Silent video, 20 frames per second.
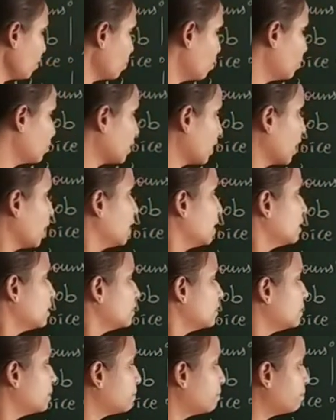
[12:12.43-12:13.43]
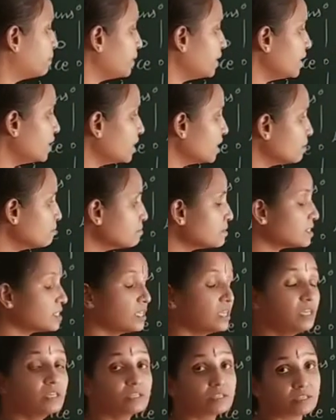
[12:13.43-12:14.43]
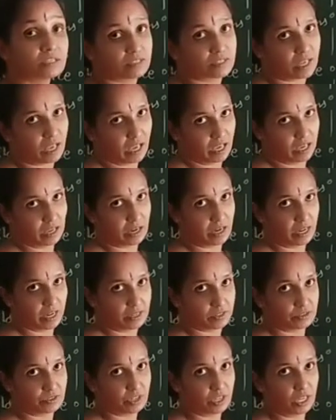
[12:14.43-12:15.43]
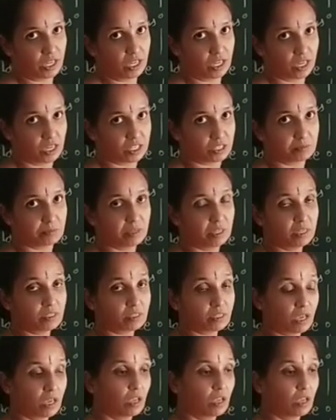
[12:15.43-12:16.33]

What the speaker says: Okay, the PM's secretary. It means